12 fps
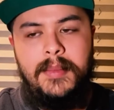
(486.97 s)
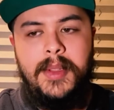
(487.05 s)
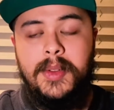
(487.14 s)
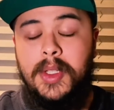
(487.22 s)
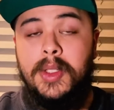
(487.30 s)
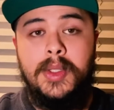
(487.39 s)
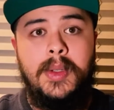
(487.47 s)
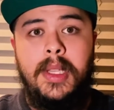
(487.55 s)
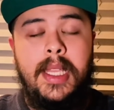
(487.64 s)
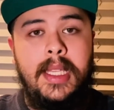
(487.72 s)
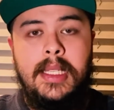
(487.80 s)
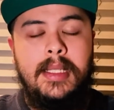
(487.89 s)
There's also
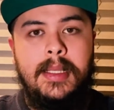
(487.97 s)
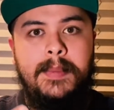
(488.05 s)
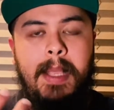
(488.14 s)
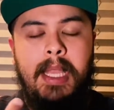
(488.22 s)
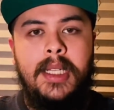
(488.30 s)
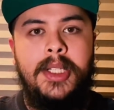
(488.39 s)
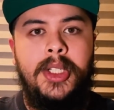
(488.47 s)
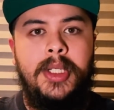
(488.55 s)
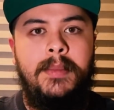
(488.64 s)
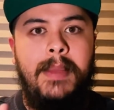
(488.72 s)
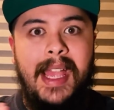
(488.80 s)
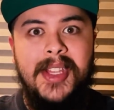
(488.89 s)
a
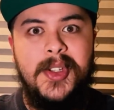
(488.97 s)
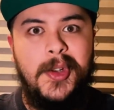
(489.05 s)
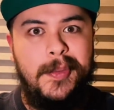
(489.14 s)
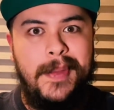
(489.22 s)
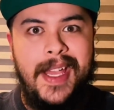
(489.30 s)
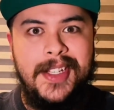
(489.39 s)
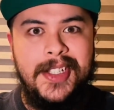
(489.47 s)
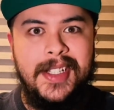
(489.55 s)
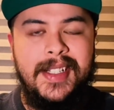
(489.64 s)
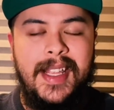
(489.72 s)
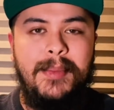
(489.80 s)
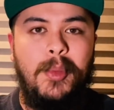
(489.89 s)
Spanish master of
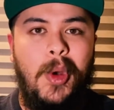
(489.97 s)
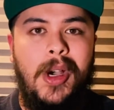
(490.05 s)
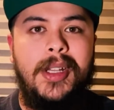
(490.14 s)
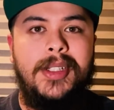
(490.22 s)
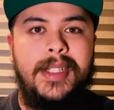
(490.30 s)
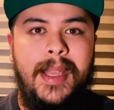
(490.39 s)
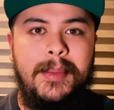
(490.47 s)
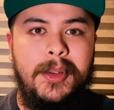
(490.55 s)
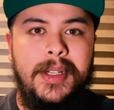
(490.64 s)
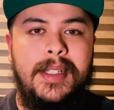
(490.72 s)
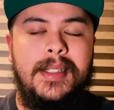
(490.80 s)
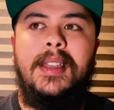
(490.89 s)
magic named Juan
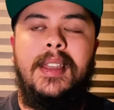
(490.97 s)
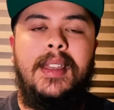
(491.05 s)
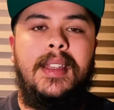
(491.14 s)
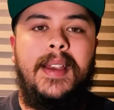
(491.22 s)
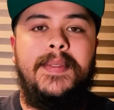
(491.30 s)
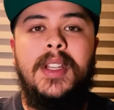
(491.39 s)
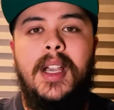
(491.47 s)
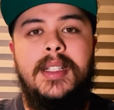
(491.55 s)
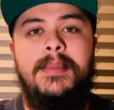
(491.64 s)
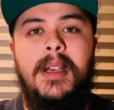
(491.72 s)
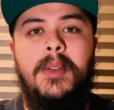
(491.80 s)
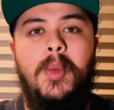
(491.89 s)
Tamariz. And I've talked
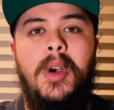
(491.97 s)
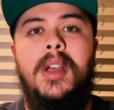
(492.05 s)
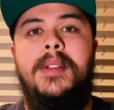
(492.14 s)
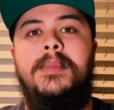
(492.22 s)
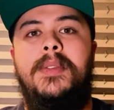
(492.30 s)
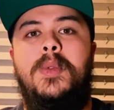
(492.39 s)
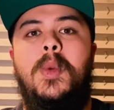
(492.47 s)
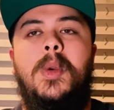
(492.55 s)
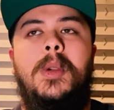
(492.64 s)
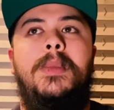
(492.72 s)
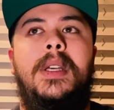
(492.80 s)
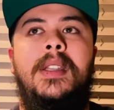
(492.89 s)
about Juan
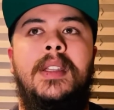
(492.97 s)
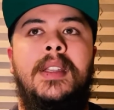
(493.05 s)
before, but